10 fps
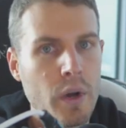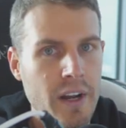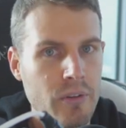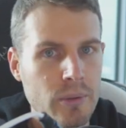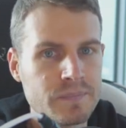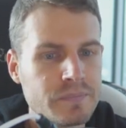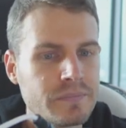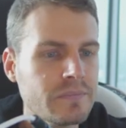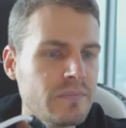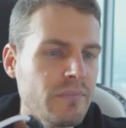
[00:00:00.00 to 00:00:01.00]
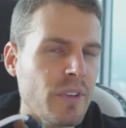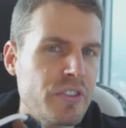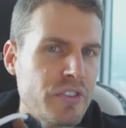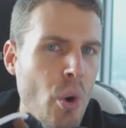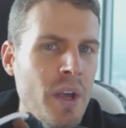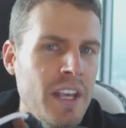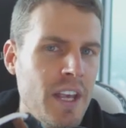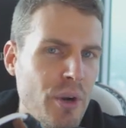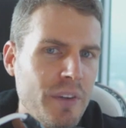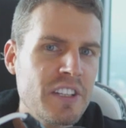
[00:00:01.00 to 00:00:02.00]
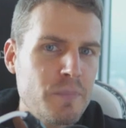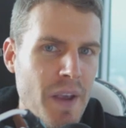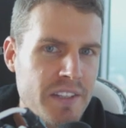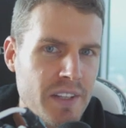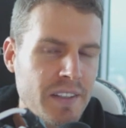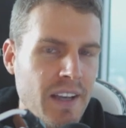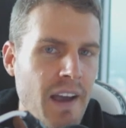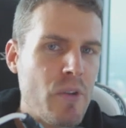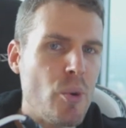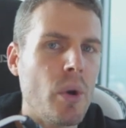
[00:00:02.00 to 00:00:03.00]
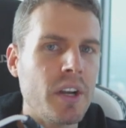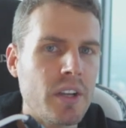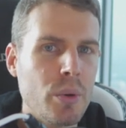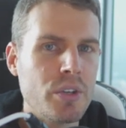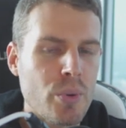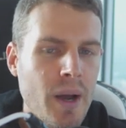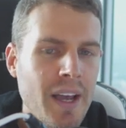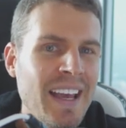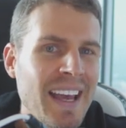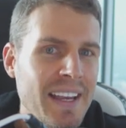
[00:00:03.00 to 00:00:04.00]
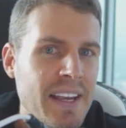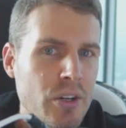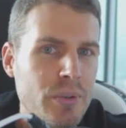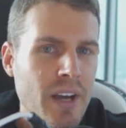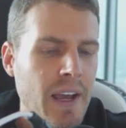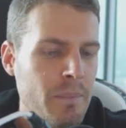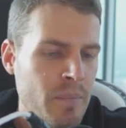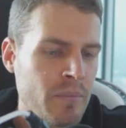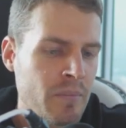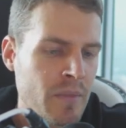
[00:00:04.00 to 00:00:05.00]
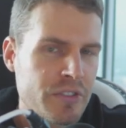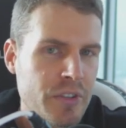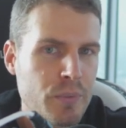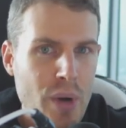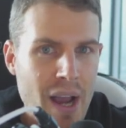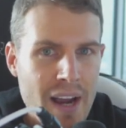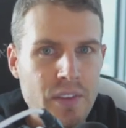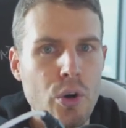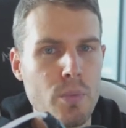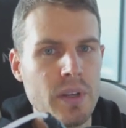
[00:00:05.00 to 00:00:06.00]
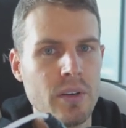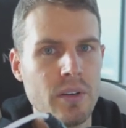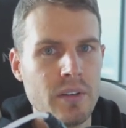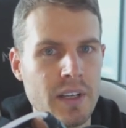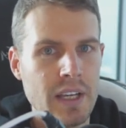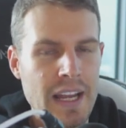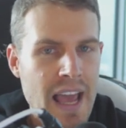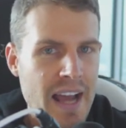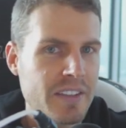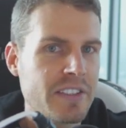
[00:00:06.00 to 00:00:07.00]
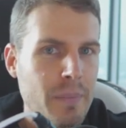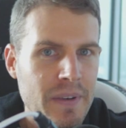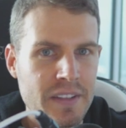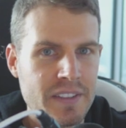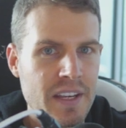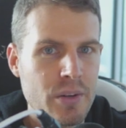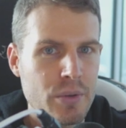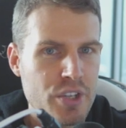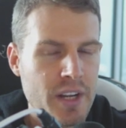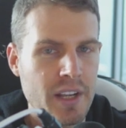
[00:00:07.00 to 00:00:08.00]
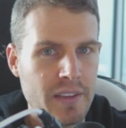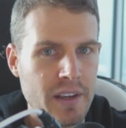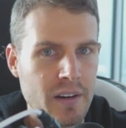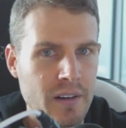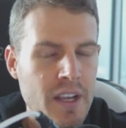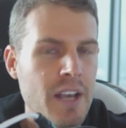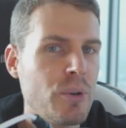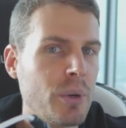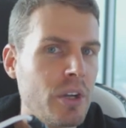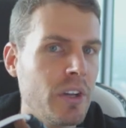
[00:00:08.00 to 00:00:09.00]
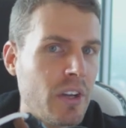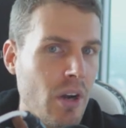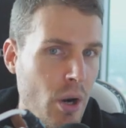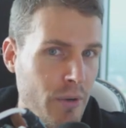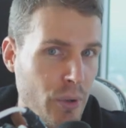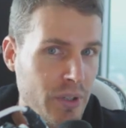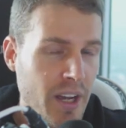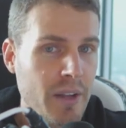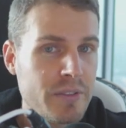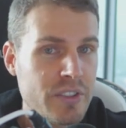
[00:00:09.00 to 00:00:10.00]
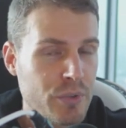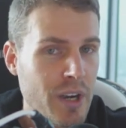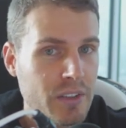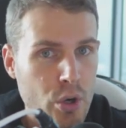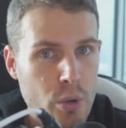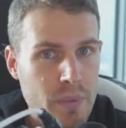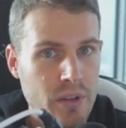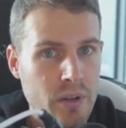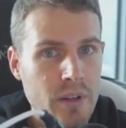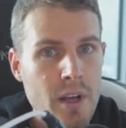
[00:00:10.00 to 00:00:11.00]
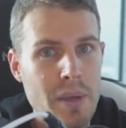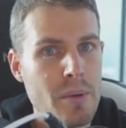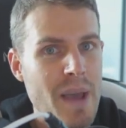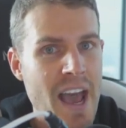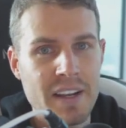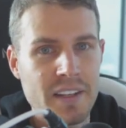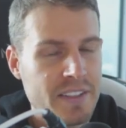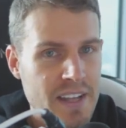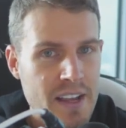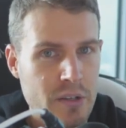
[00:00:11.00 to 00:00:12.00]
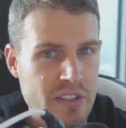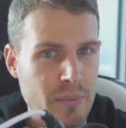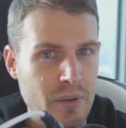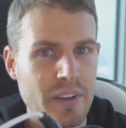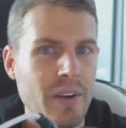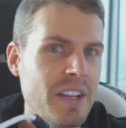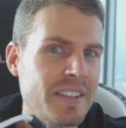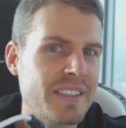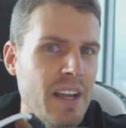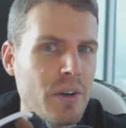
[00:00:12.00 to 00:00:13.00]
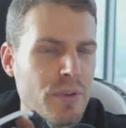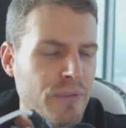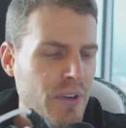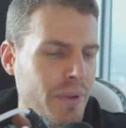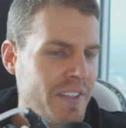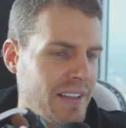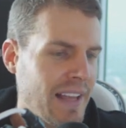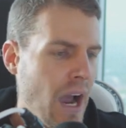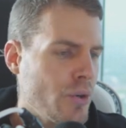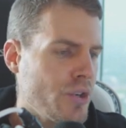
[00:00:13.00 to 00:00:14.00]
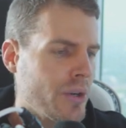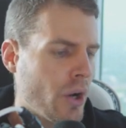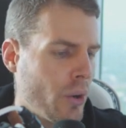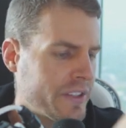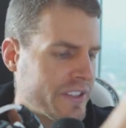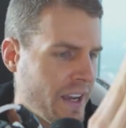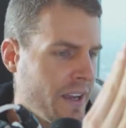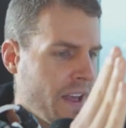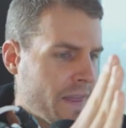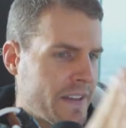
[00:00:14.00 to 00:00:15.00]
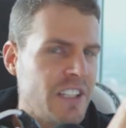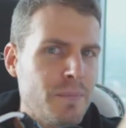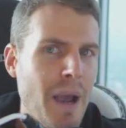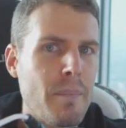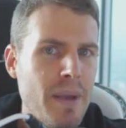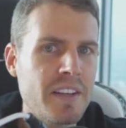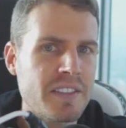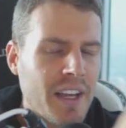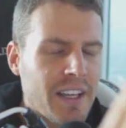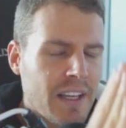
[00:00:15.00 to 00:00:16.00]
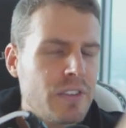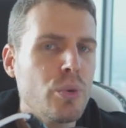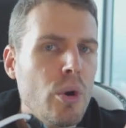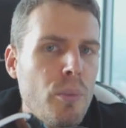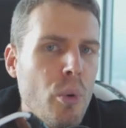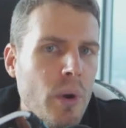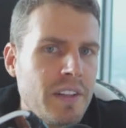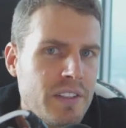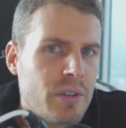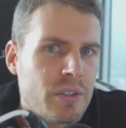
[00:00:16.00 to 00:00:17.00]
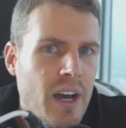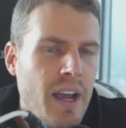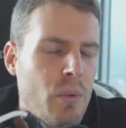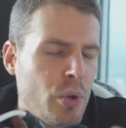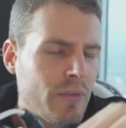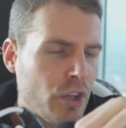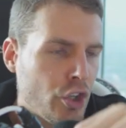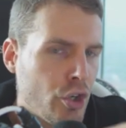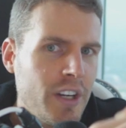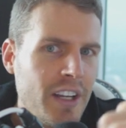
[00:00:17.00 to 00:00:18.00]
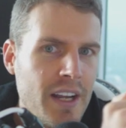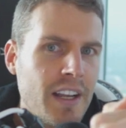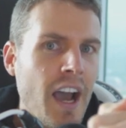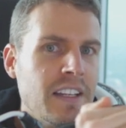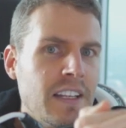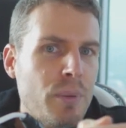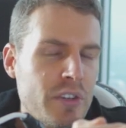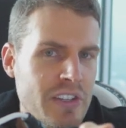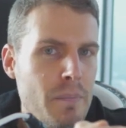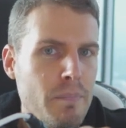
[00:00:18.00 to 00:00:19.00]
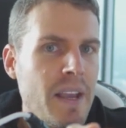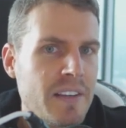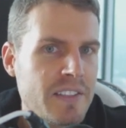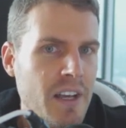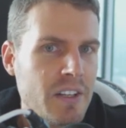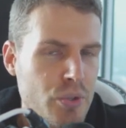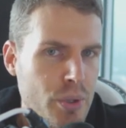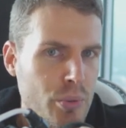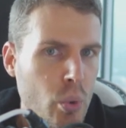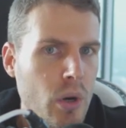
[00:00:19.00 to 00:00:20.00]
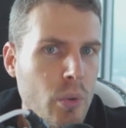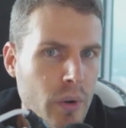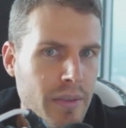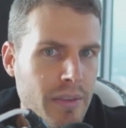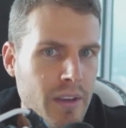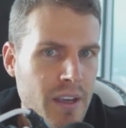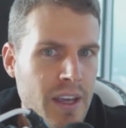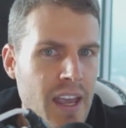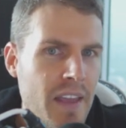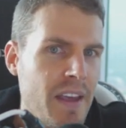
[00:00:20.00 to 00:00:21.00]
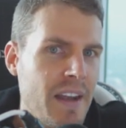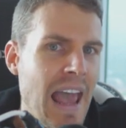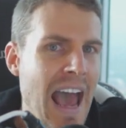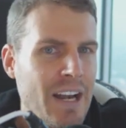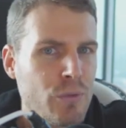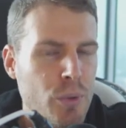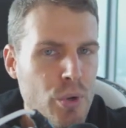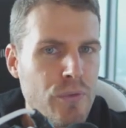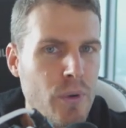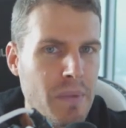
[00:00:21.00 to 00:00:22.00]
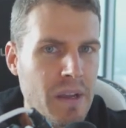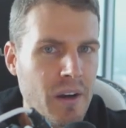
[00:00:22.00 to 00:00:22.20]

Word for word: whatever. So if you're at this baseline diet and you want to go and try a keto diet, subtract the oatmeal and add in something that's ketogenic in there. If you want to go to the carnivore diet, subtract the oatmeal, maybe add in a steak or something right there, and then see how you feel. And this allows you to go and say, This is my baseline. Get to a point in your diet where you have a good 90% baseline that you can work with. And then add and remove from